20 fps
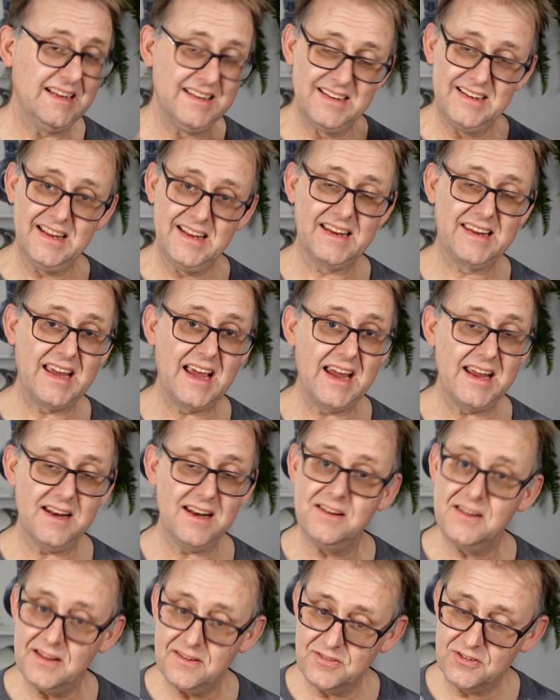
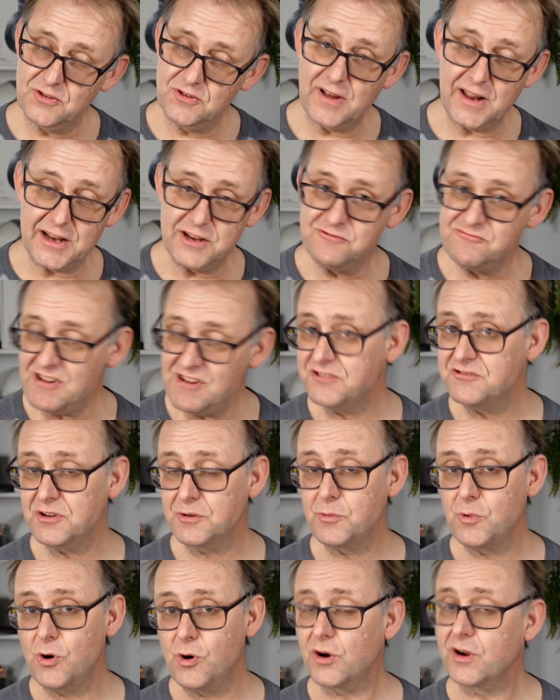again, if you're doing any
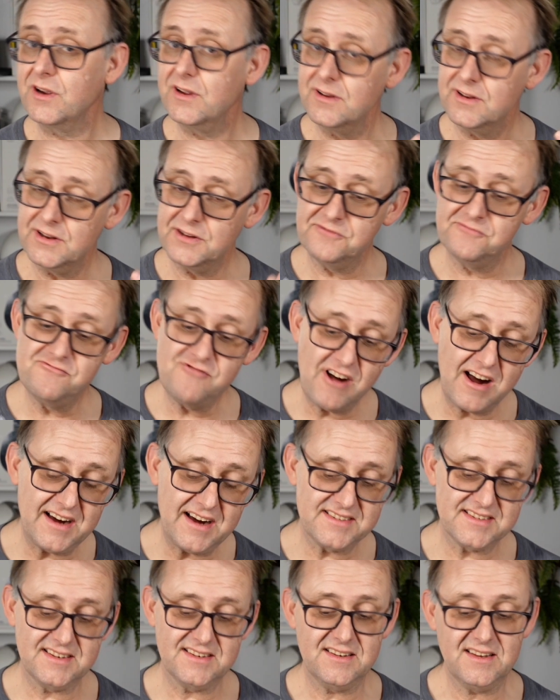rendering work, the
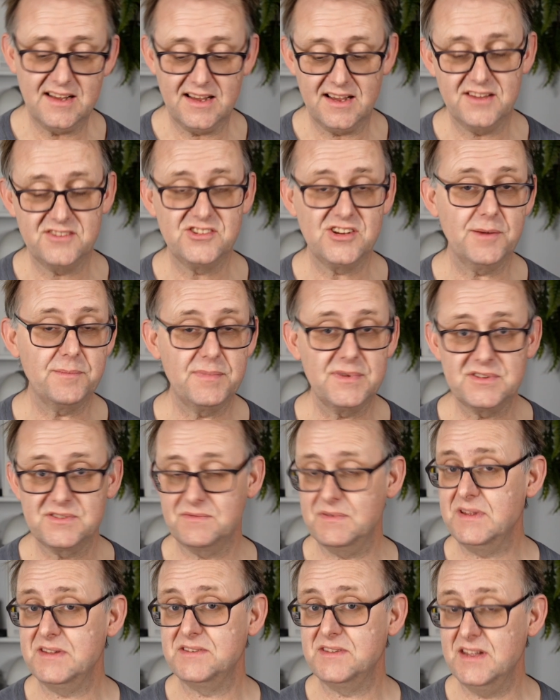Ryzen uh, chip
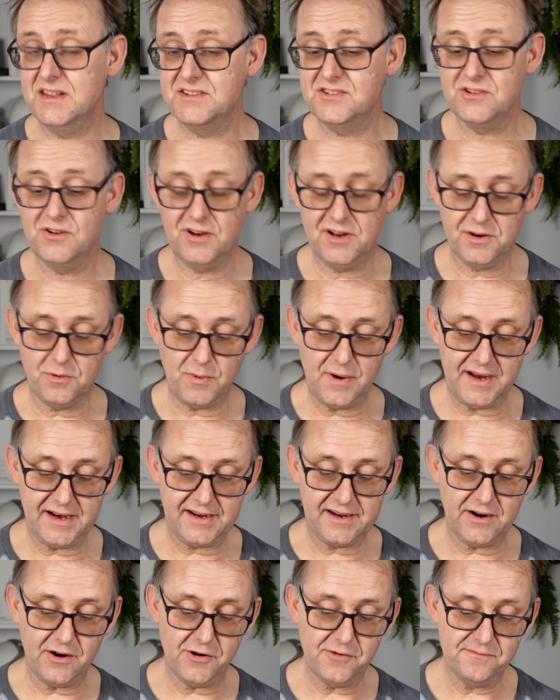is, is, is certainly the way to
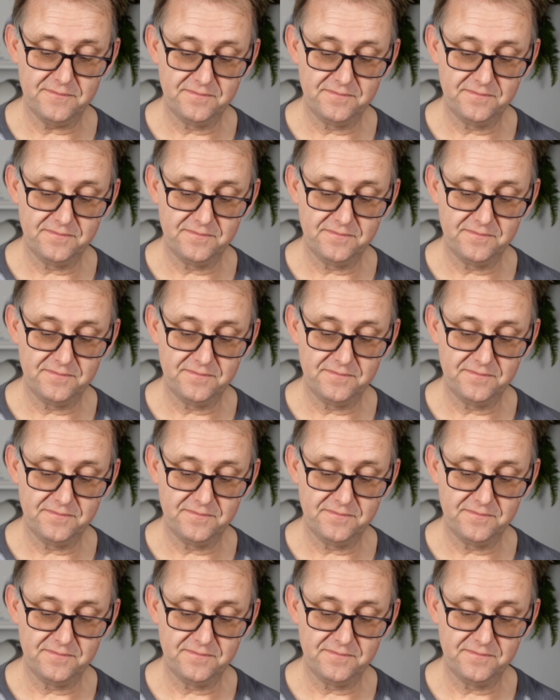go.